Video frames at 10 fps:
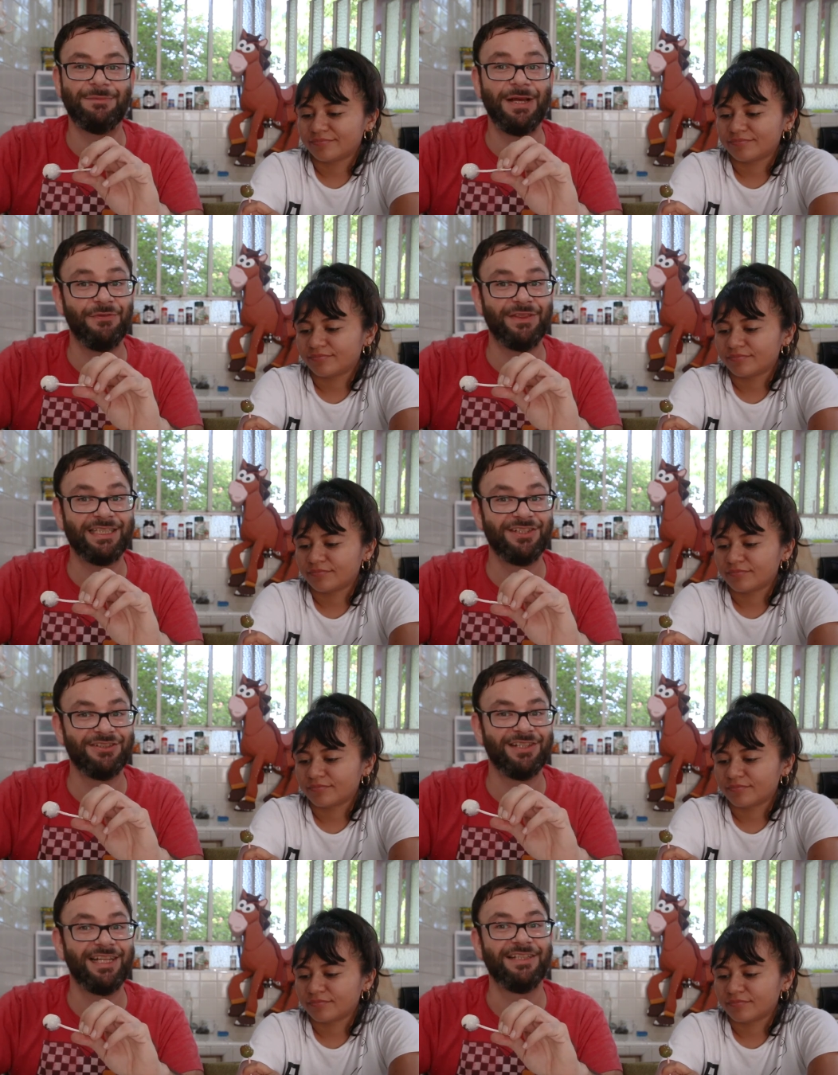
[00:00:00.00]
Speaker 1: some healthy dinner
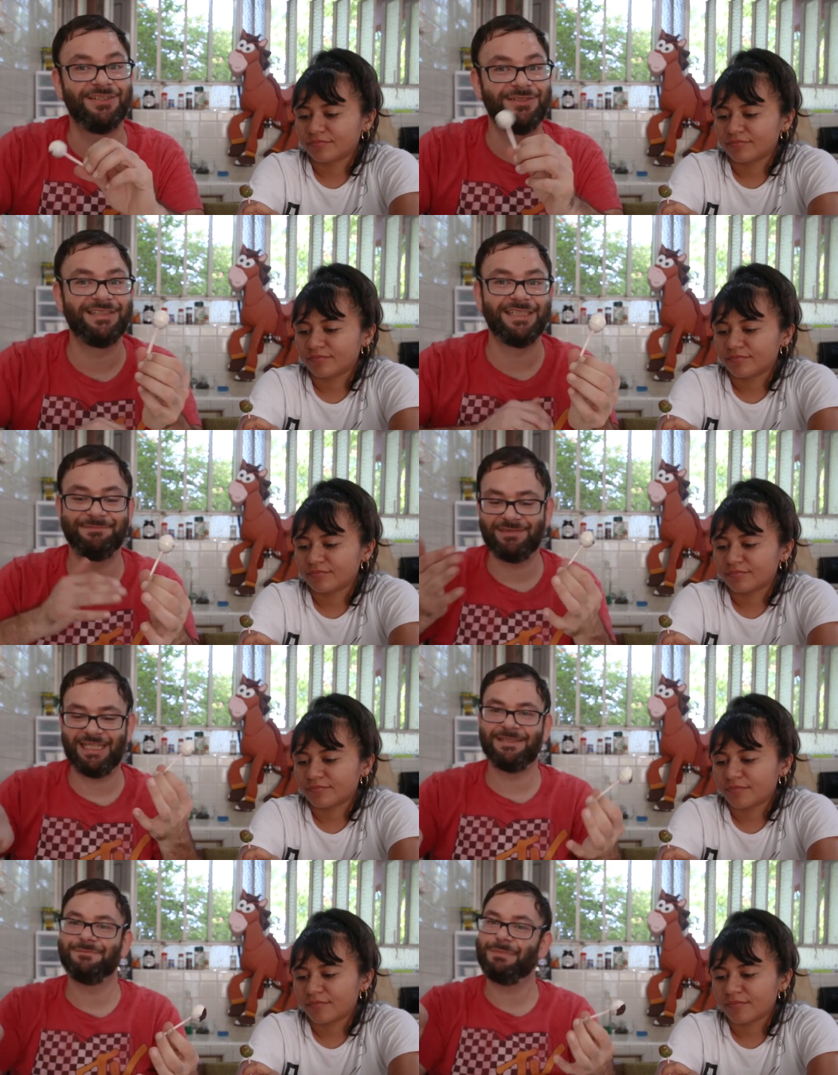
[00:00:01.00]
tonight. So, see,
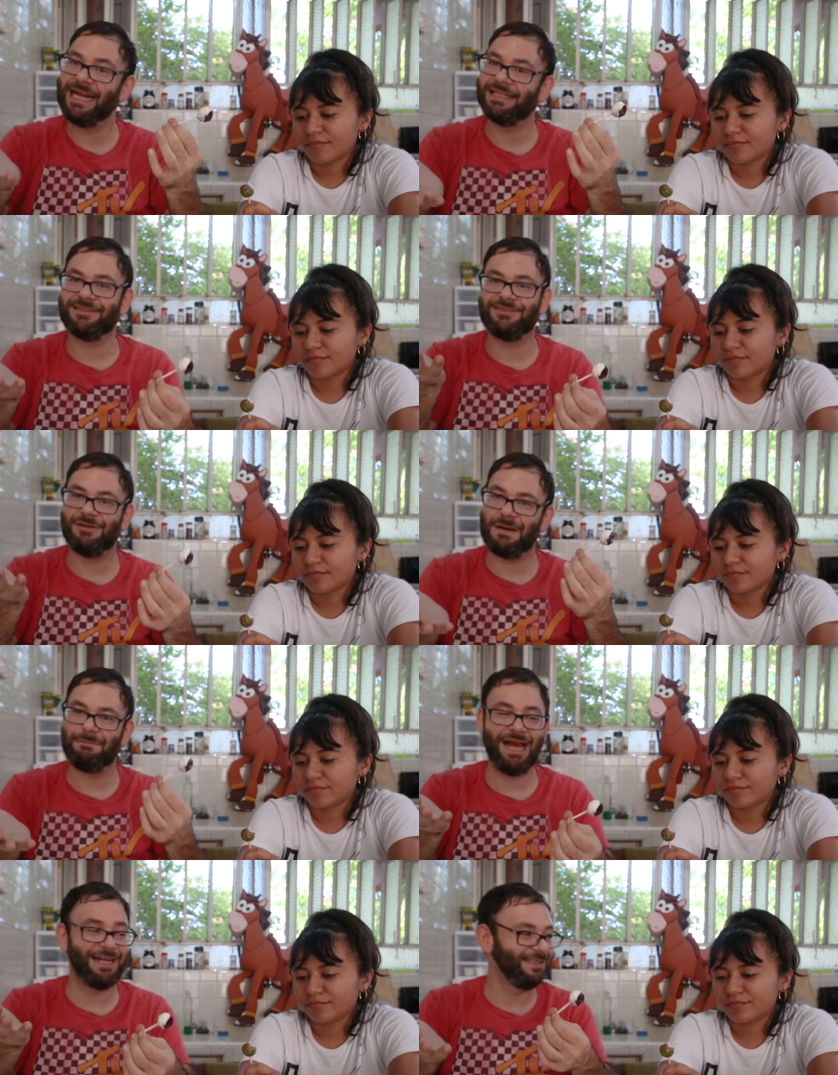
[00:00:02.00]
kind of balance. It's all
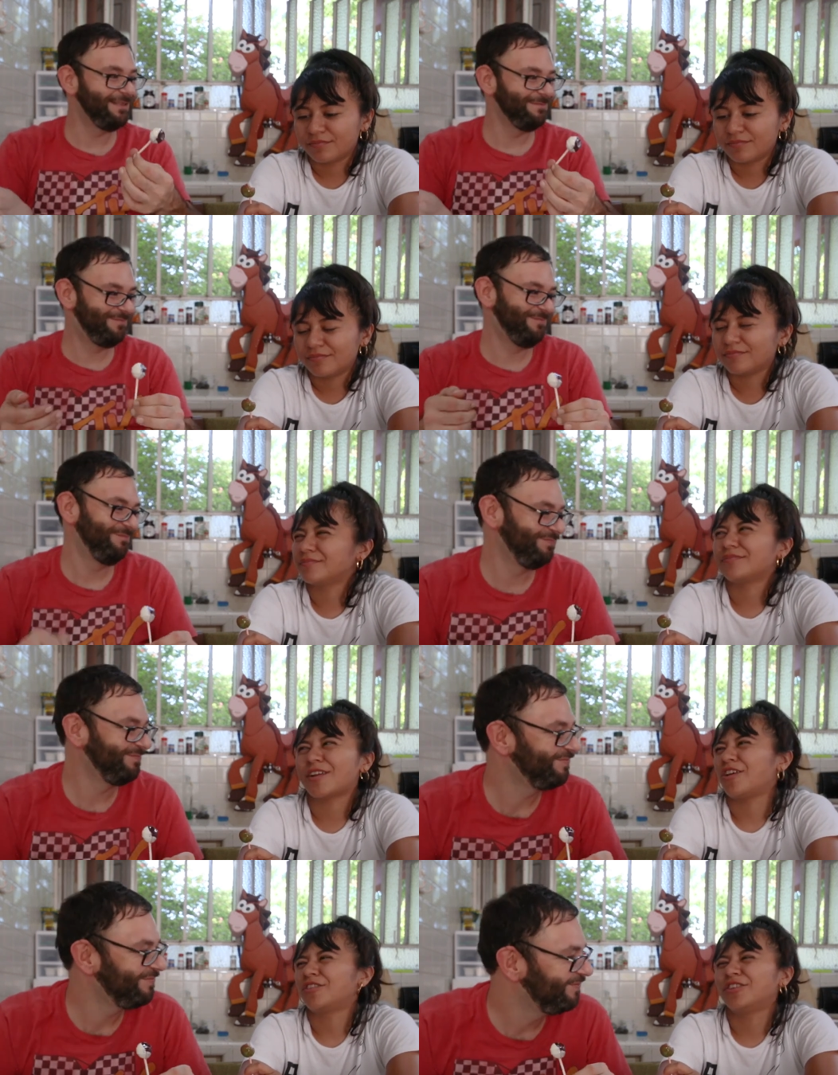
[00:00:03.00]
about balance.
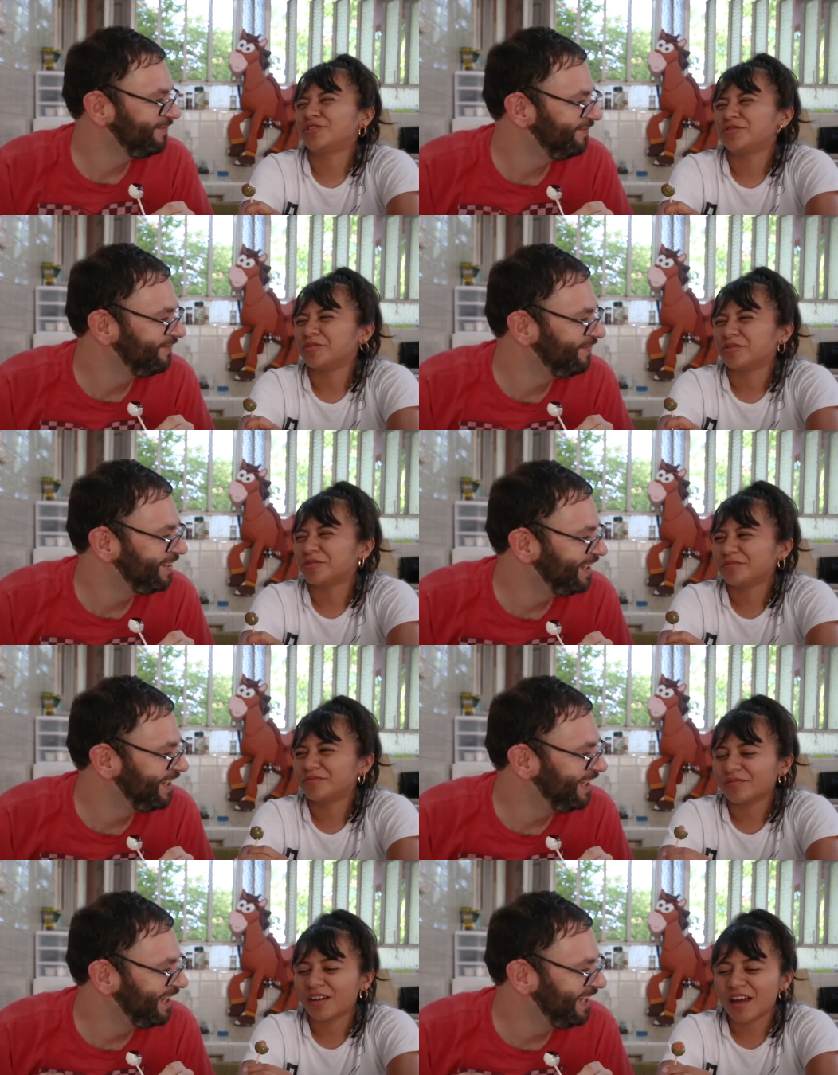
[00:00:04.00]
Speaker 2: No, not true.
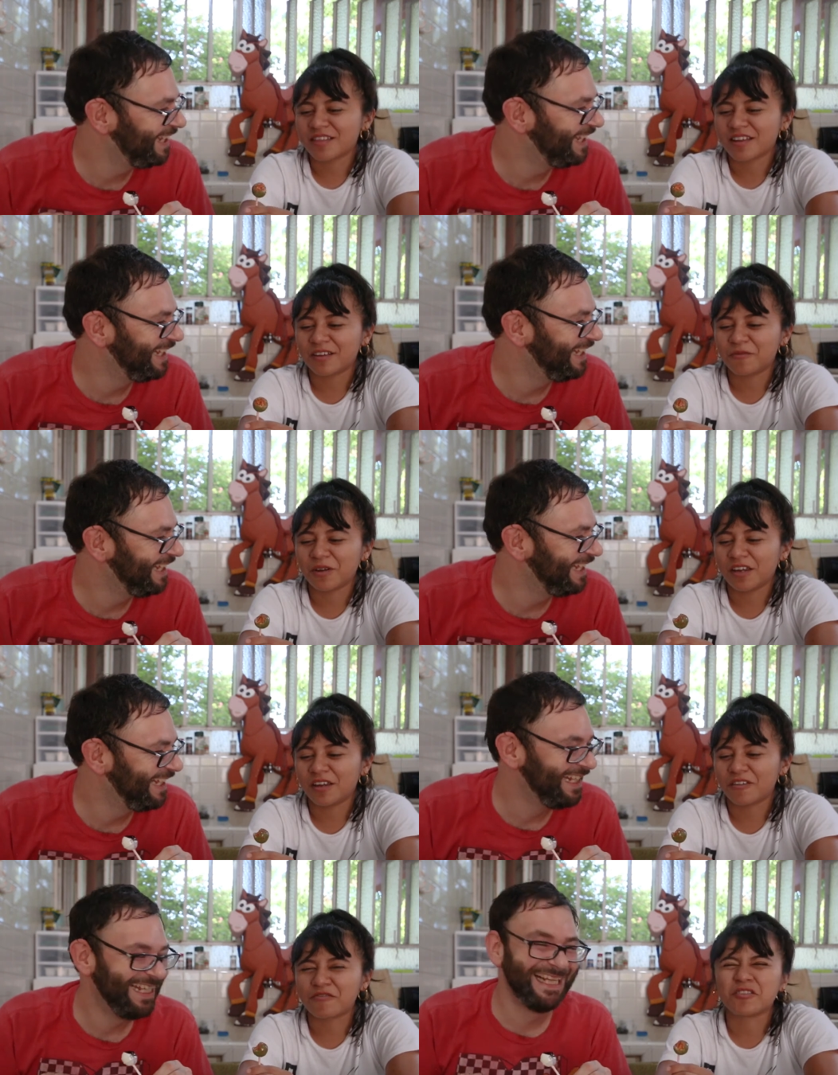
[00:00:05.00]
I think
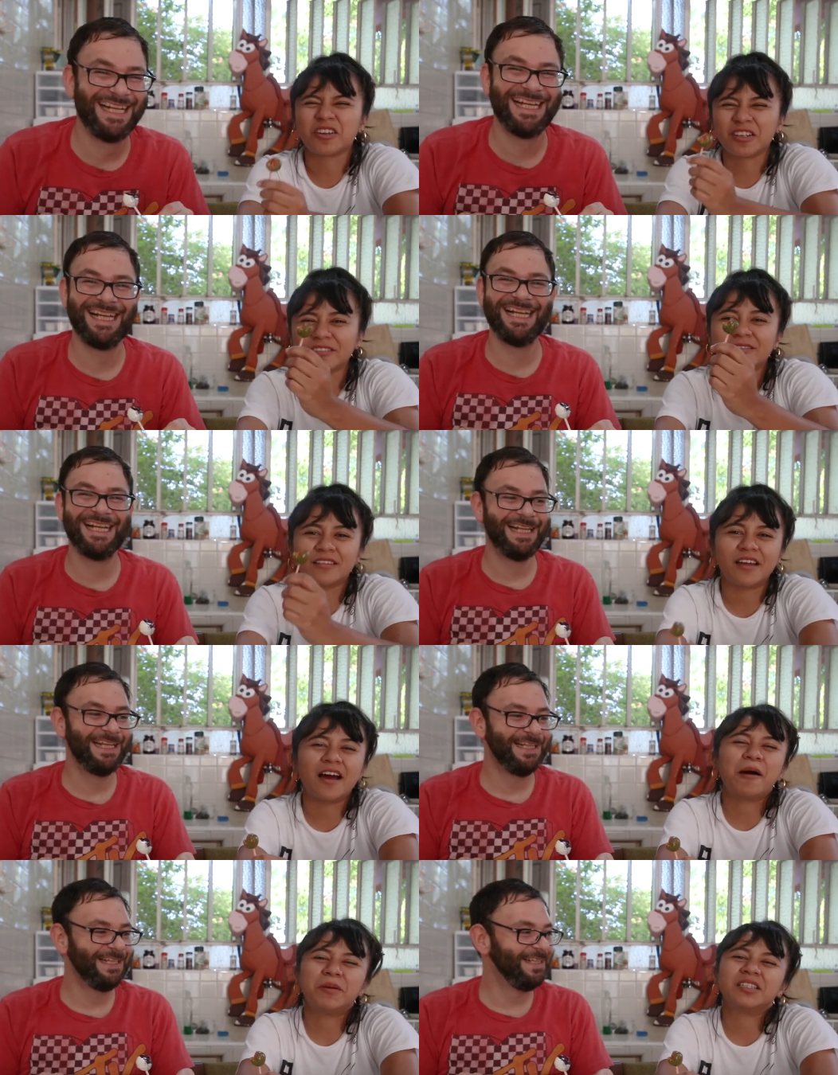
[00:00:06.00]
we ruined the
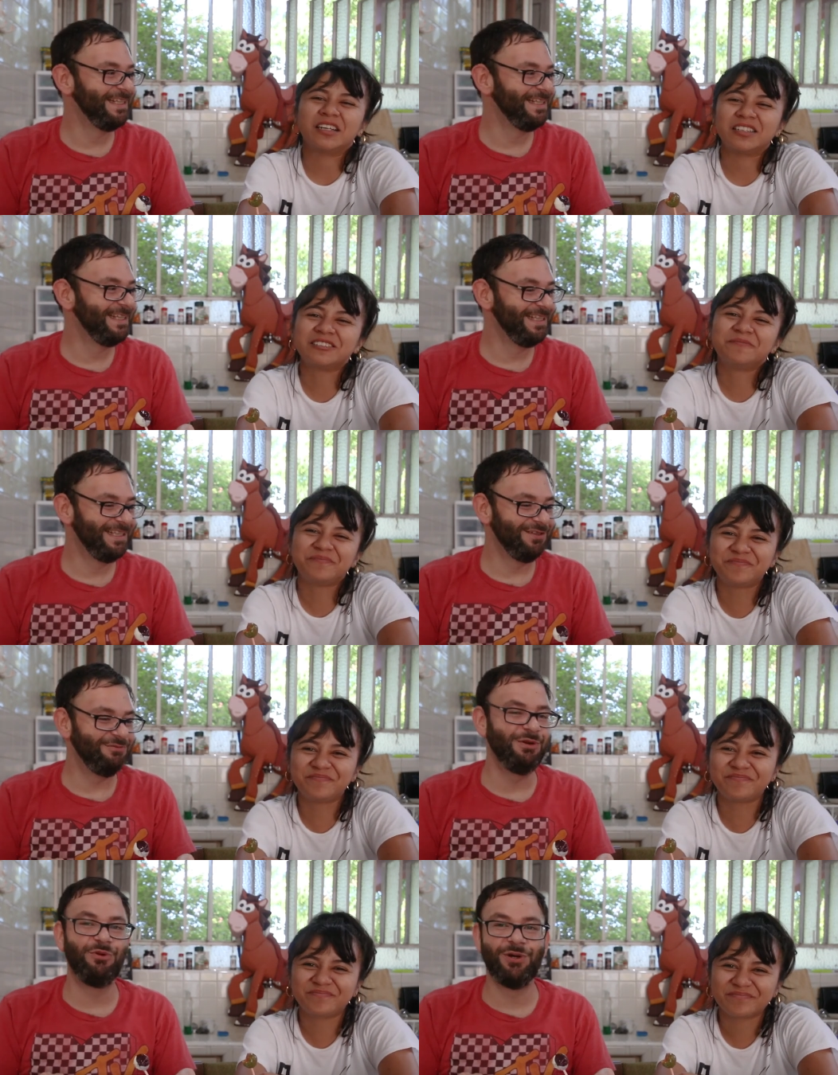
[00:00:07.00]
appetite.
Speaker 1: We
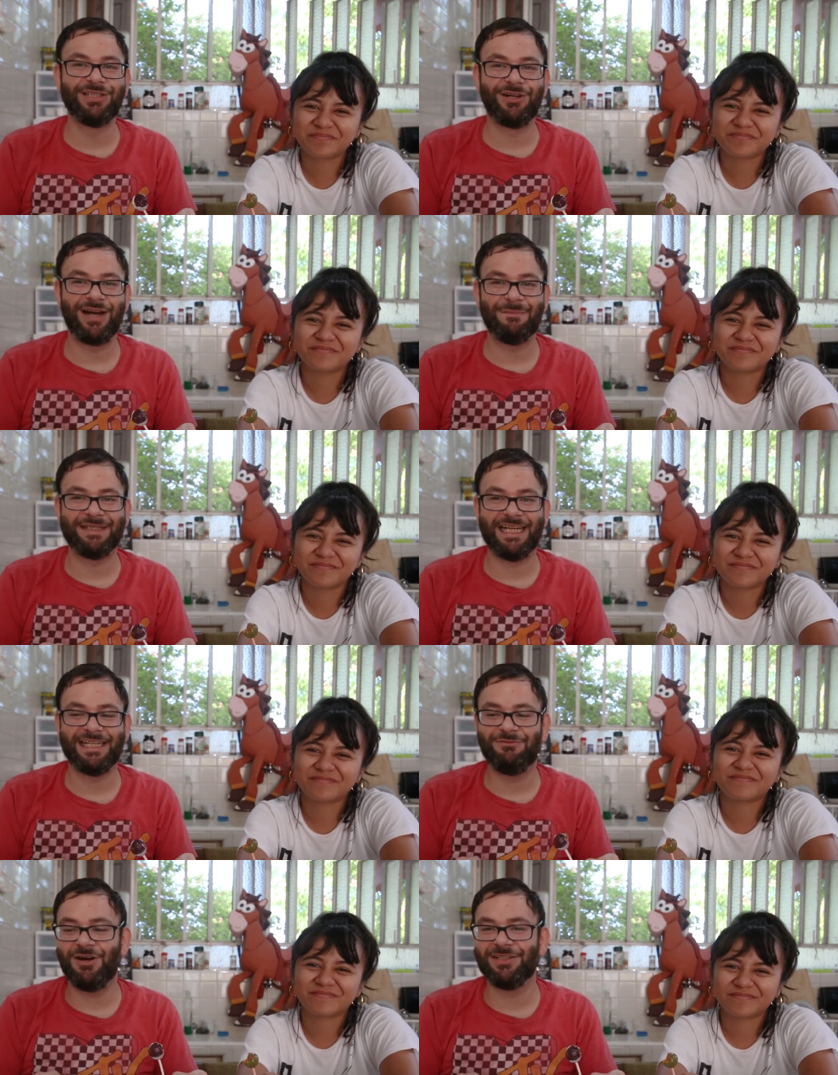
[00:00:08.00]
ruined our
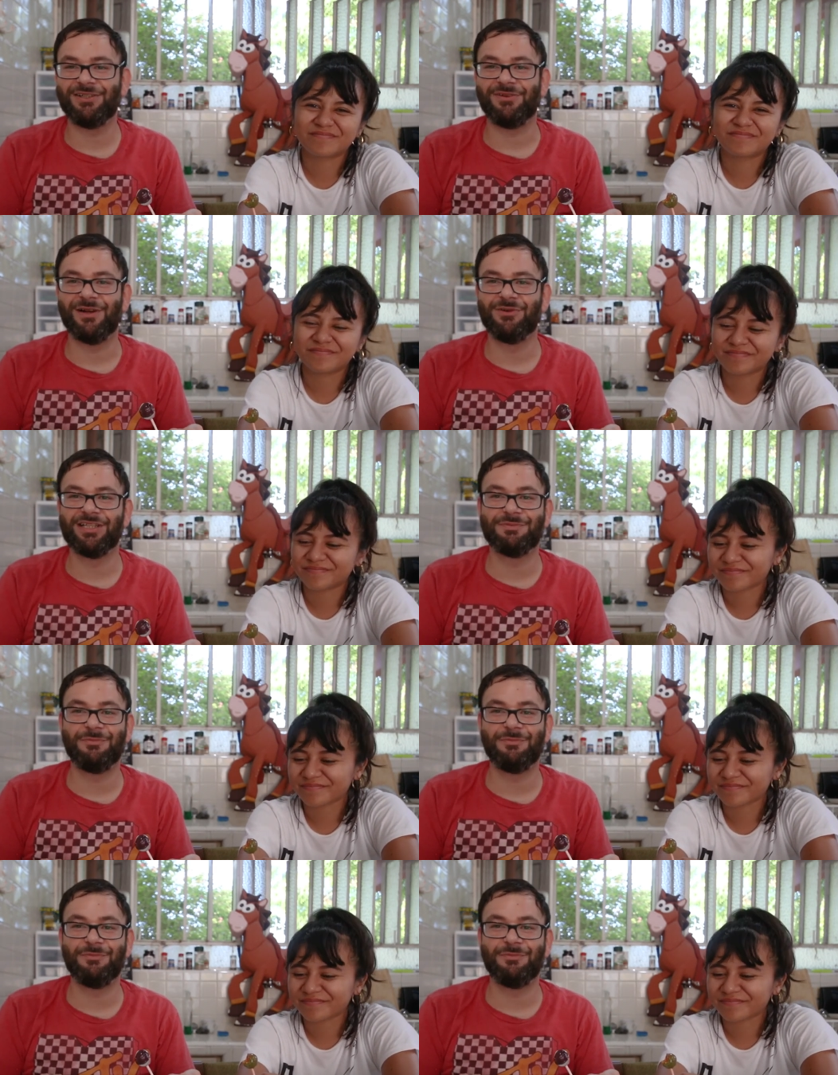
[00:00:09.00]
appetite. Well, it's all right. We're going to